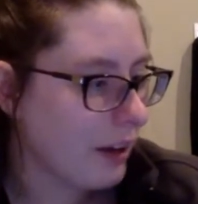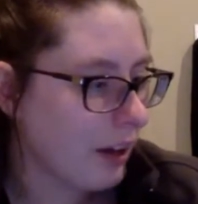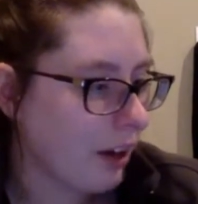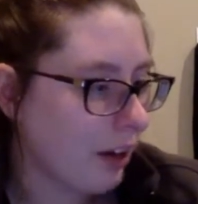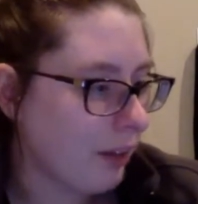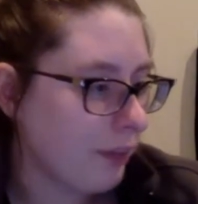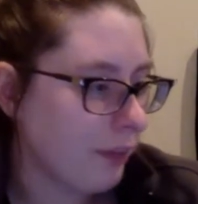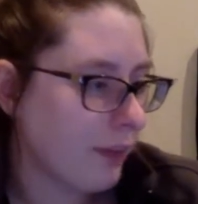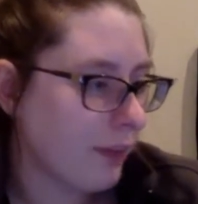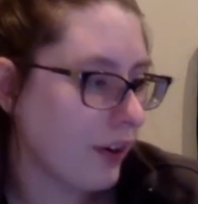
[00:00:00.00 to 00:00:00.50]

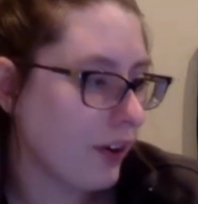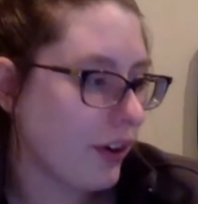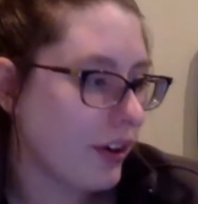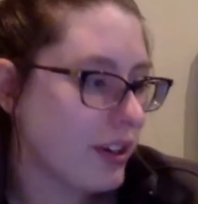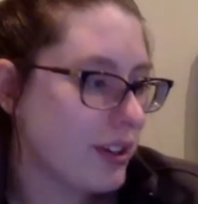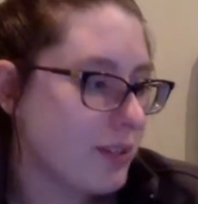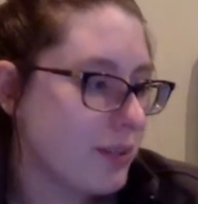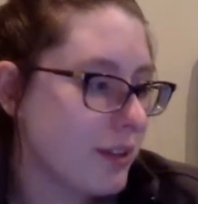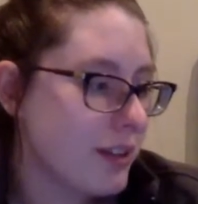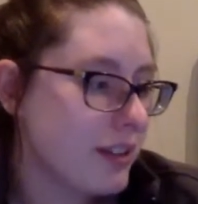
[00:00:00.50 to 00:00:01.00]
Home for
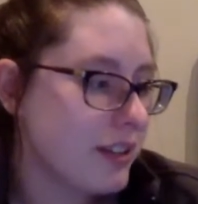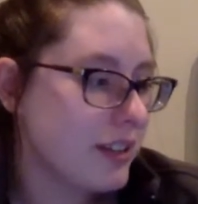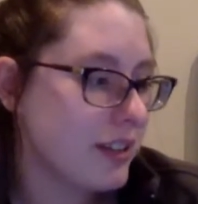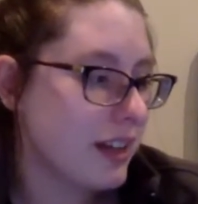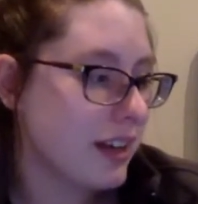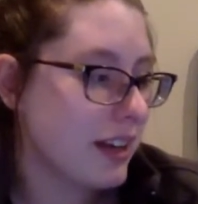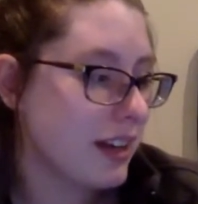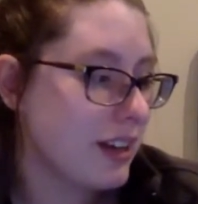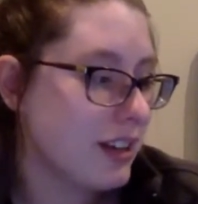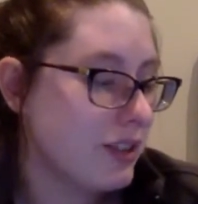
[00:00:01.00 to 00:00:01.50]
Christmas
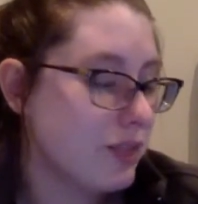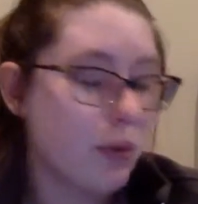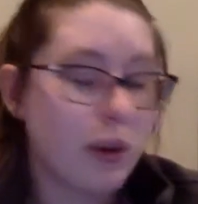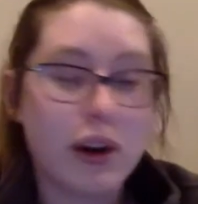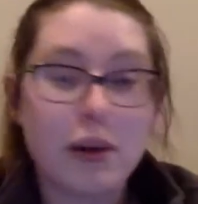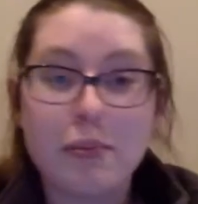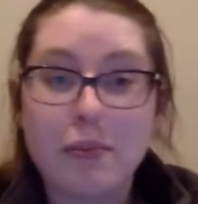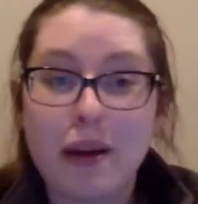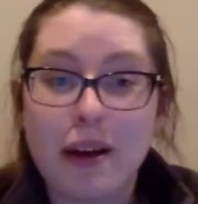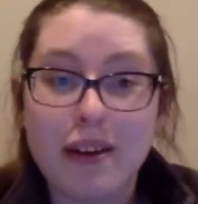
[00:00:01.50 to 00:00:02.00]
is
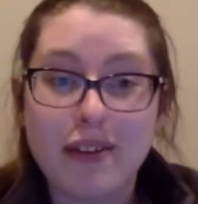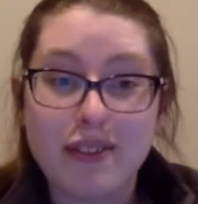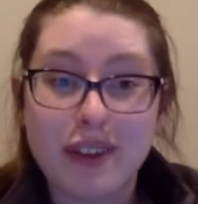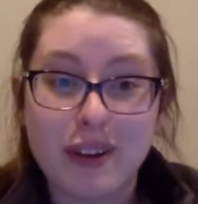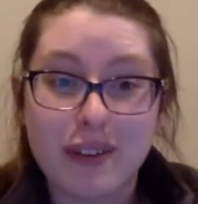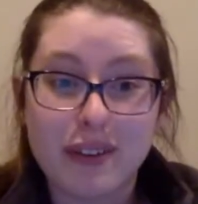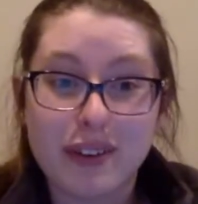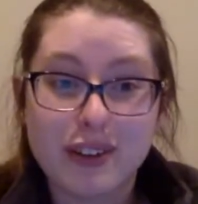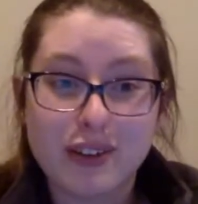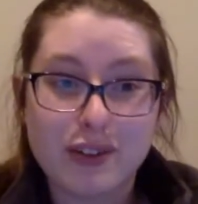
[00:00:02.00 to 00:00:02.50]
one of my
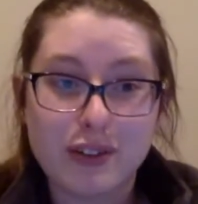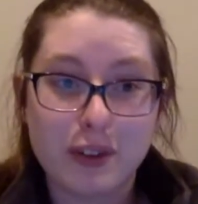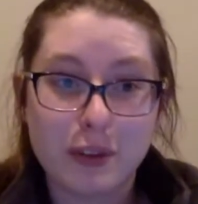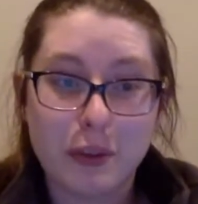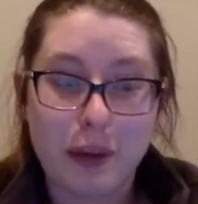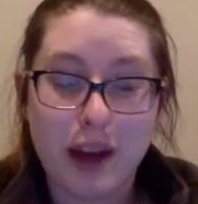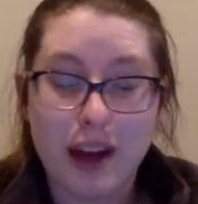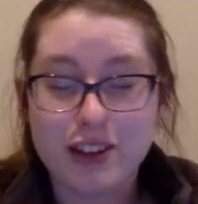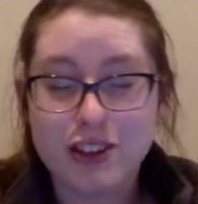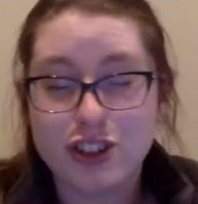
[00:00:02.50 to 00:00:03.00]
favorites from the
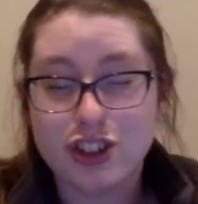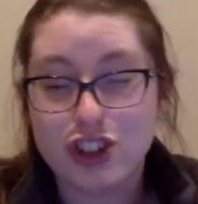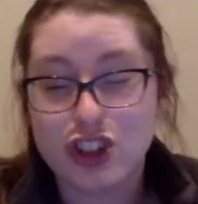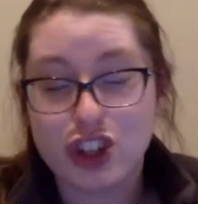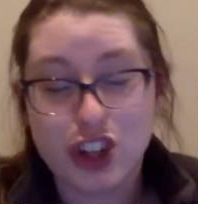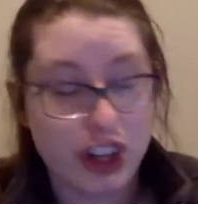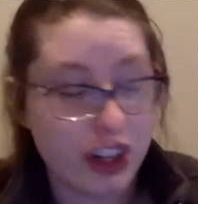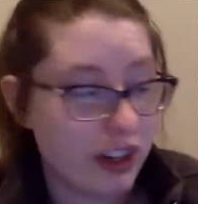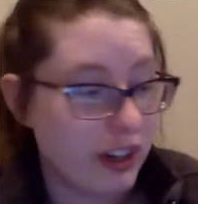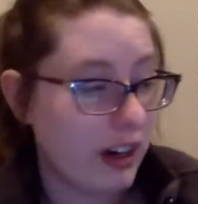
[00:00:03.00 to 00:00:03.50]
past
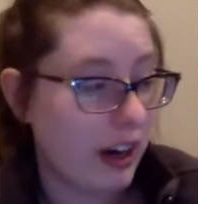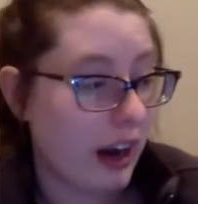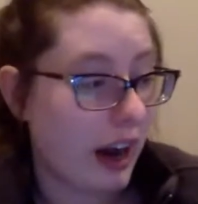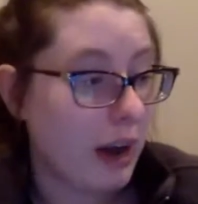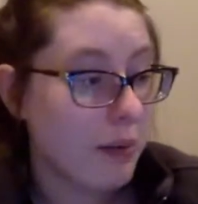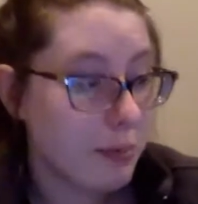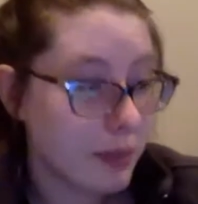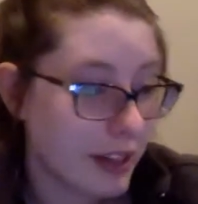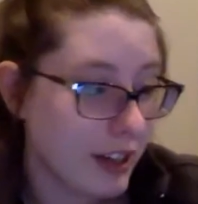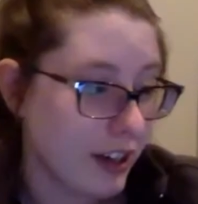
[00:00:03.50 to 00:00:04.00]

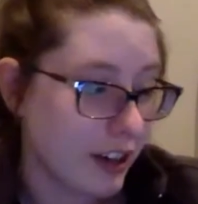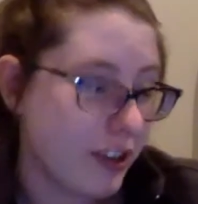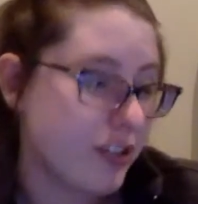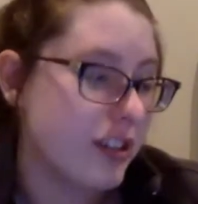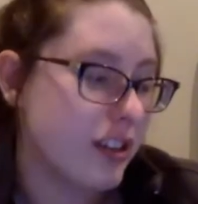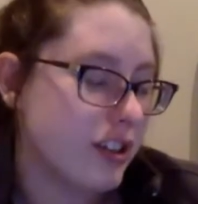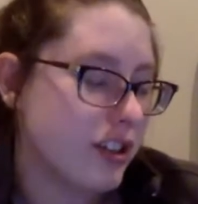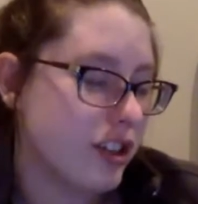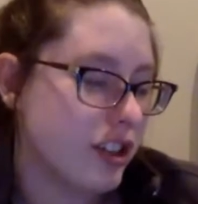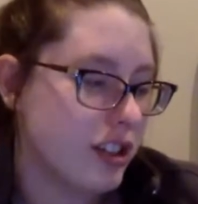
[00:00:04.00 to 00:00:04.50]
couple of
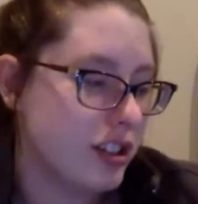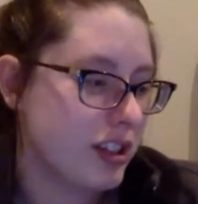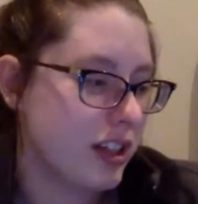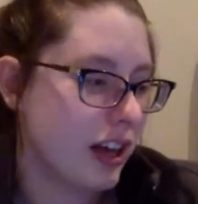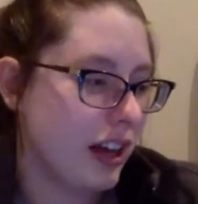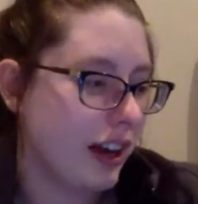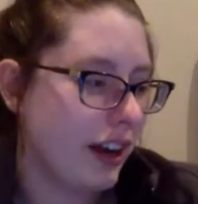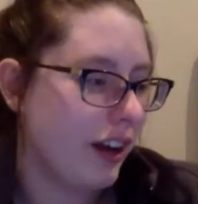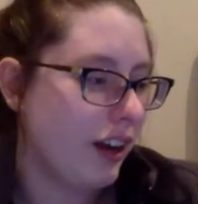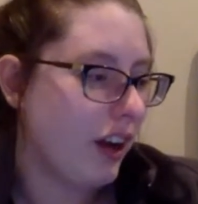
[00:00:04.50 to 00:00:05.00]
years that she's
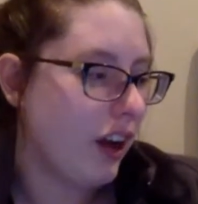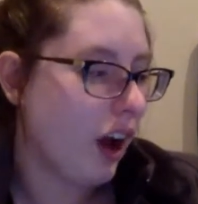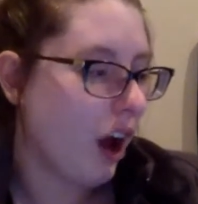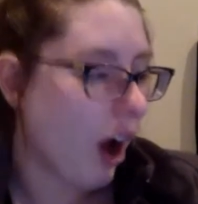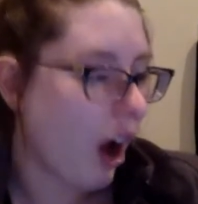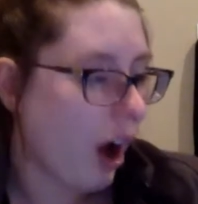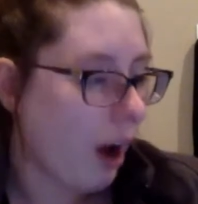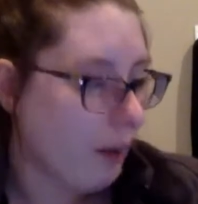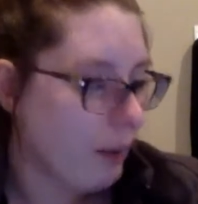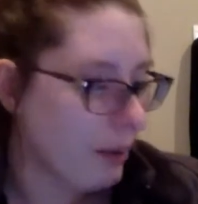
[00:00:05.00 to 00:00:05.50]
done
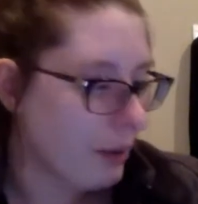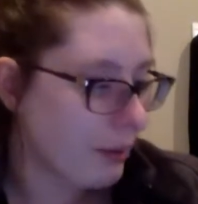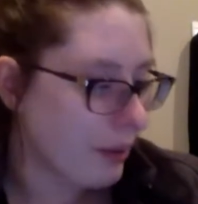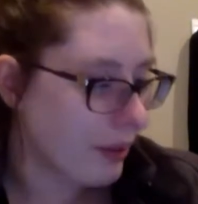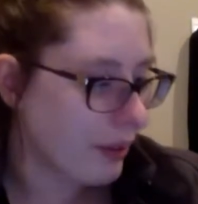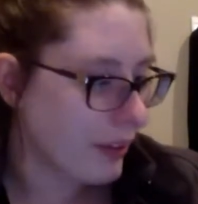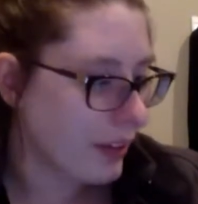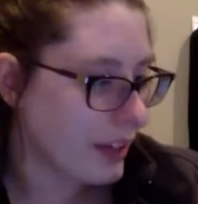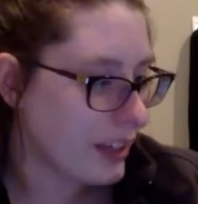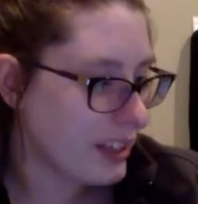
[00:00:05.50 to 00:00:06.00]
Hallmark
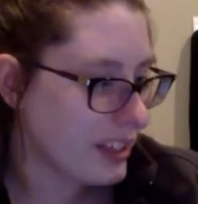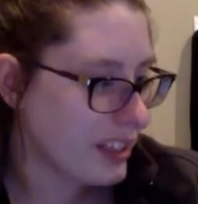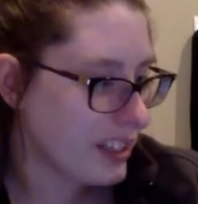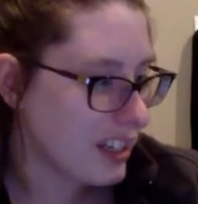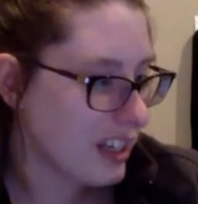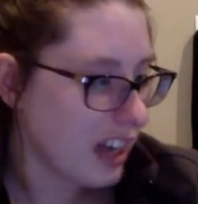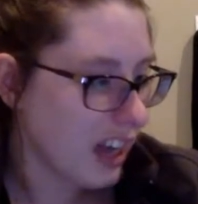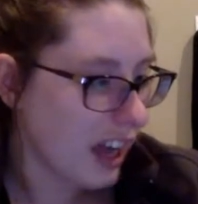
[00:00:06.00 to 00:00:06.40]
movies,